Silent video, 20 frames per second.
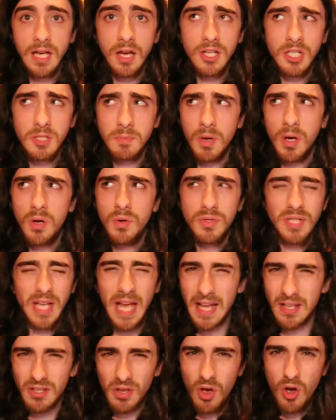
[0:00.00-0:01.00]
I suppose,
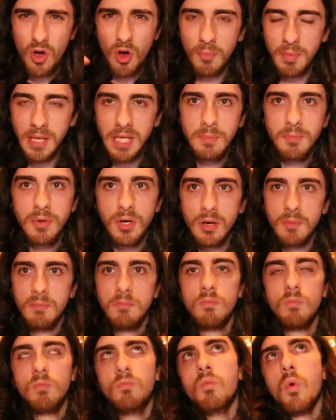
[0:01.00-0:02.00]
as a hobby, but
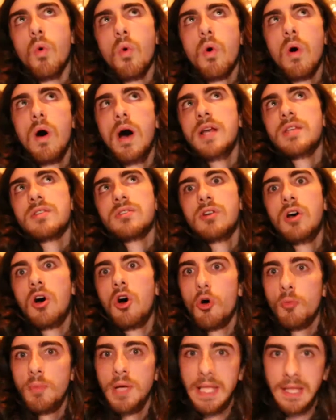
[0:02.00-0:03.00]
more as a
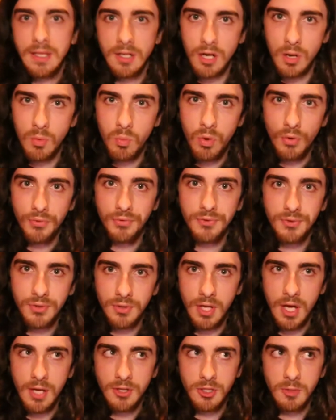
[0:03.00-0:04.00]
hobby that I want
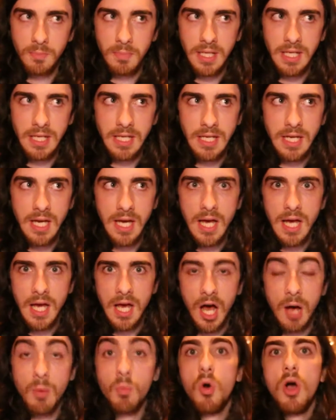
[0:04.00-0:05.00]
to be.
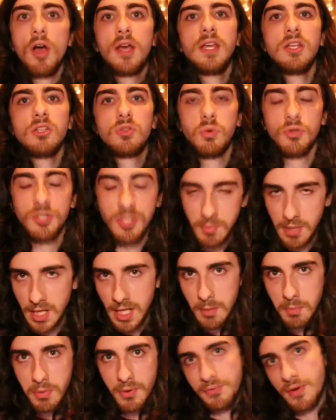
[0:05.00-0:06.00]
I'm working towards it
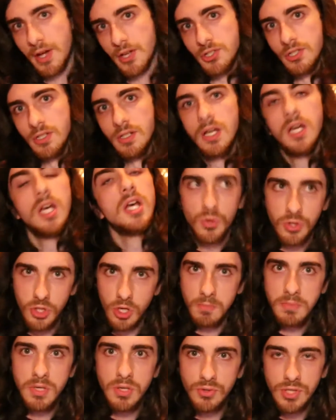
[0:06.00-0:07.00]
being a profession.
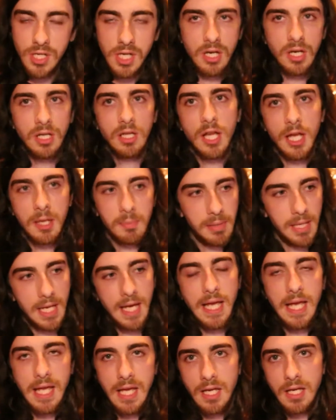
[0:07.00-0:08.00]
Also music, I like
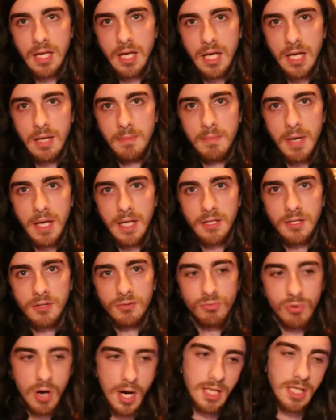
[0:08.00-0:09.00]
playing
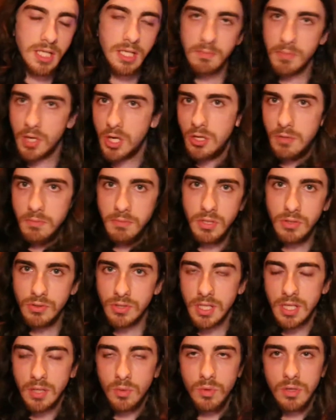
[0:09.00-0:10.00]
and writing my own
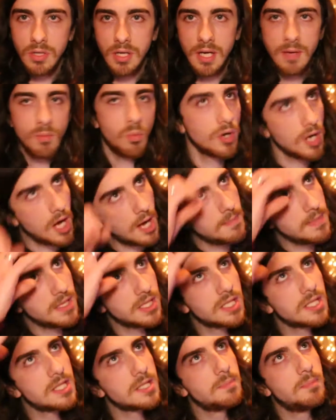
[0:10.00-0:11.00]
music when I'm
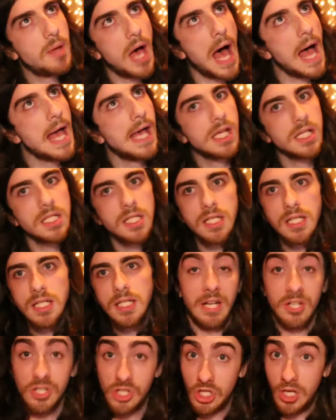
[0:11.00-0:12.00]
inspired.
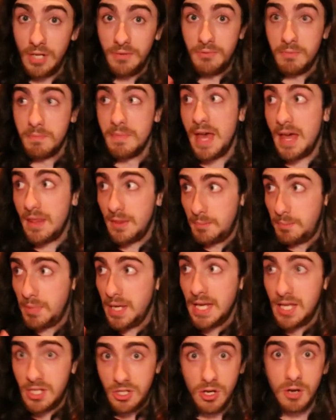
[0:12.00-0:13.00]
And aside from that, the
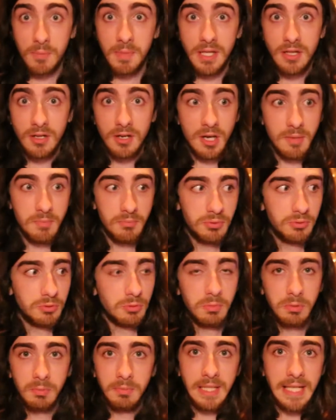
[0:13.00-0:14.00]
biggest hobby that I
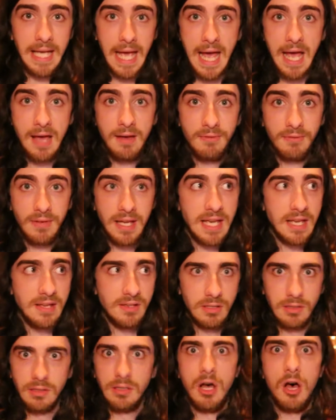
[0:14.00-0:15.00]
probably have
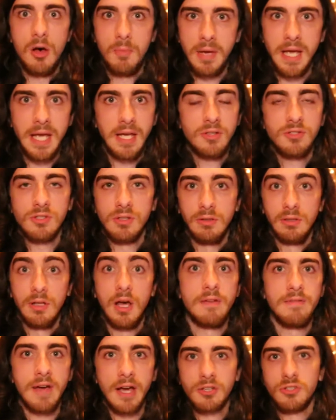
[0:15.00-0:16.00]
is LARPing, so
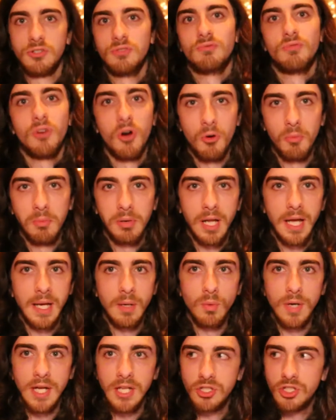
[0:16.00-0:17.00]
live action
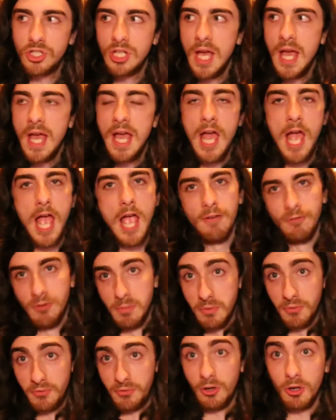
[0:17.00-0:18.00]
roleplay, which if
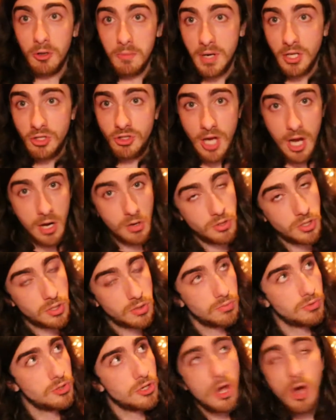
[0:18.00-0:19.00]
you've been following my channel,
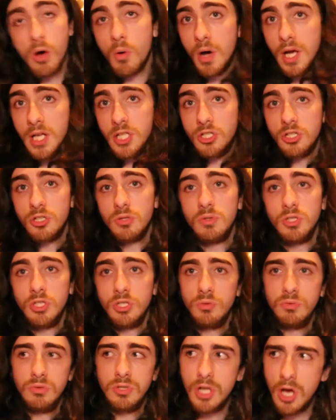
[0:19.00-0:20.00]
you know I do, and
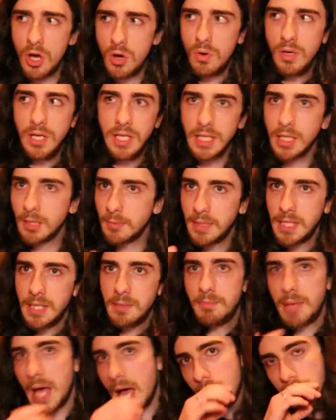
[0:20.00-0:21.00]
you know a little bit
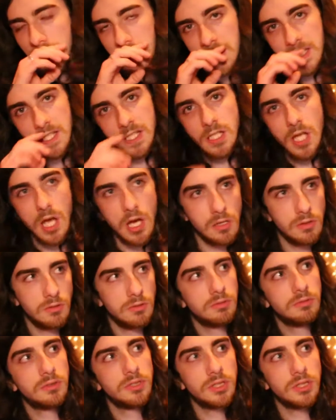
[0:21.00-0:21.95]
about it, so